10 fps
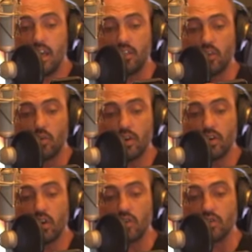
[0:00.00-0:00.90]
And look where
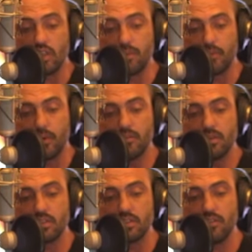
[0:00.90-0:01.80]
it goes. It pretty
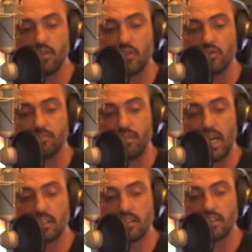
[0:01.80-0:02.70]
much never goes
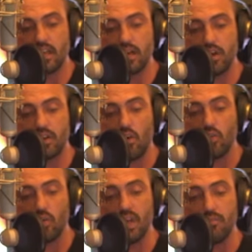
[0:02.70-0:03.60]
back to the top line
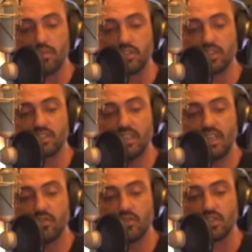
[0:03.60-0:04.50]
all the way, but just
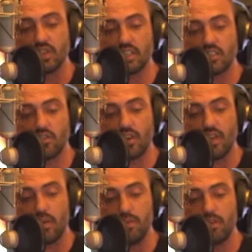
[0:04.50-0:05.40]
getting rejected around
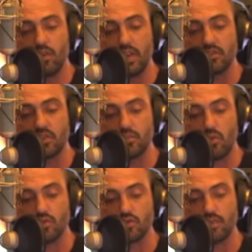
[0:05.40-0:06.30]
that mid-range of the
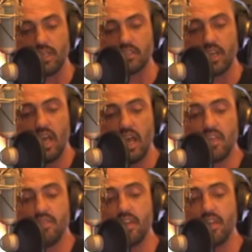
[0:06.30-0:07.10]
Bollinger Bands and